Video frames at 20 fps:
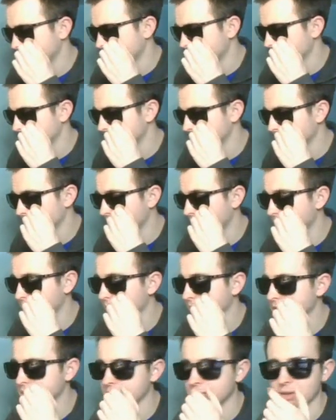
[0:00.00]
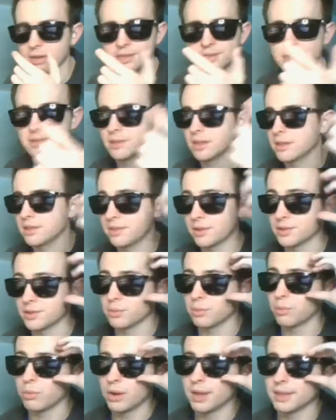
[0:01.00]
Is it bright? Dude, there's
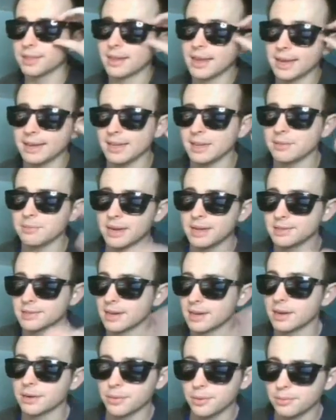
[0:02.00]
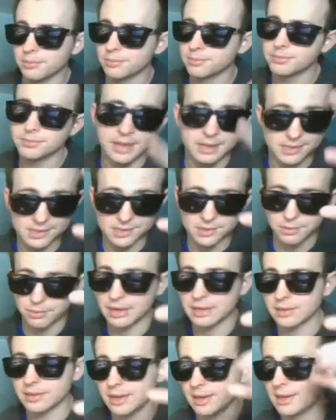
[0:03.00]
one light in my entire room. It's the
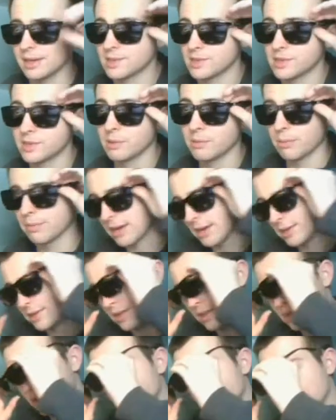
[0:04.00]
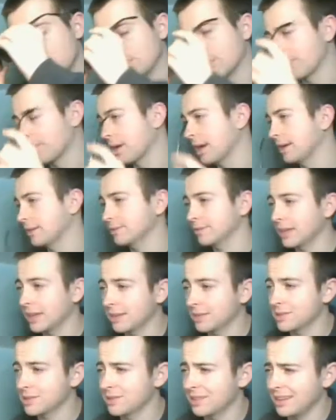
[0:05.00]
ring light. It's super, guys, it's super bright. Like
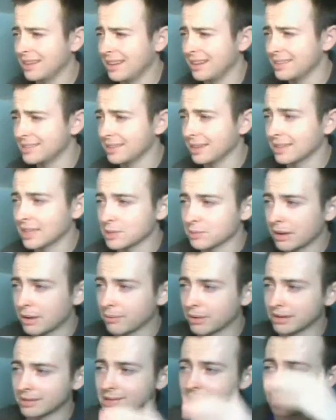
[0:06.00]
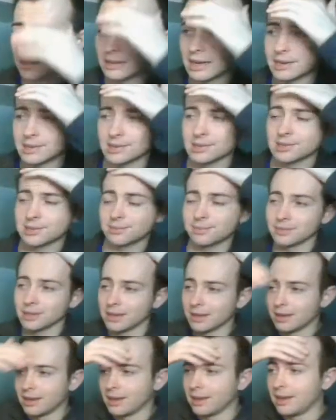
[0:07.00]
it's like, that's why I'm wearing the sunglasses.
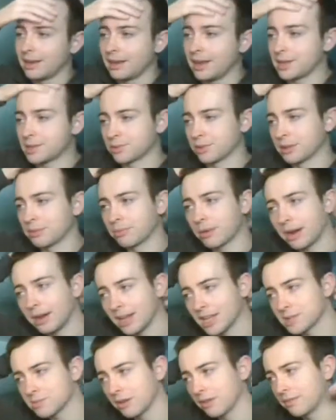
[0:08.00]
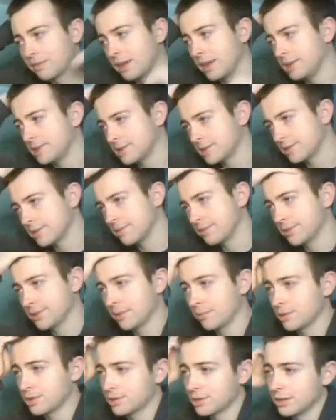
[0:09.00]
It's really bright against my face,
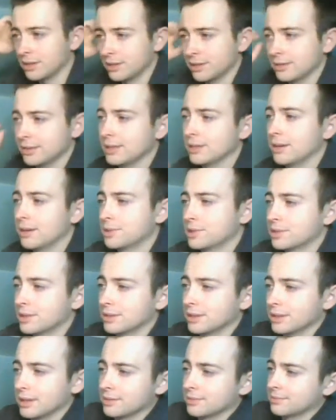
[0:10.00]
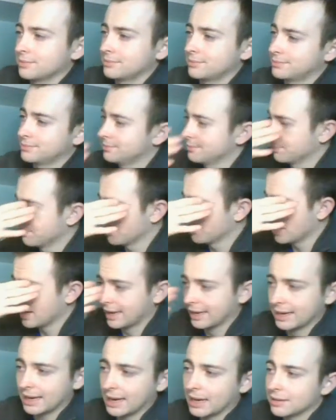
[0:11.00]
so I'm just trying to, I'm just trying to like
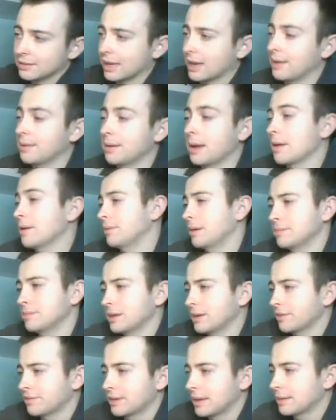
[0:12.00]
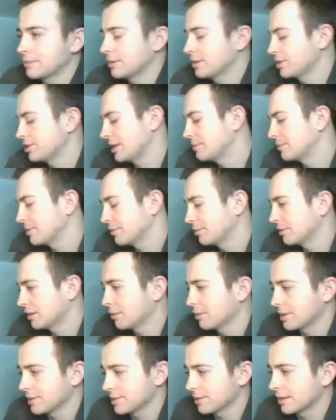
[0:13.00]
block it out. Like I'm not ashamed of not
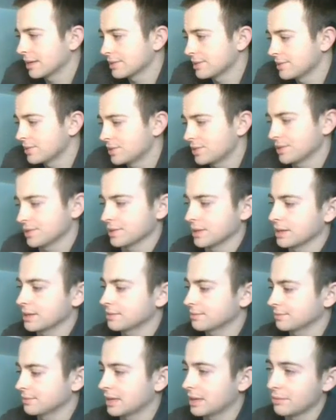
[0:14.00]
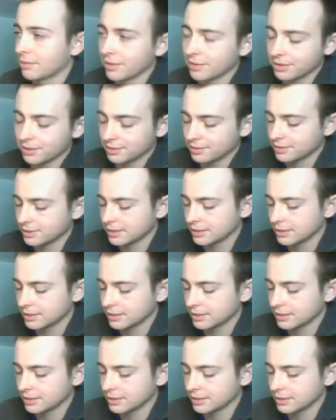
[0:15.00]
wearing sunglasses. It's just like I'd rather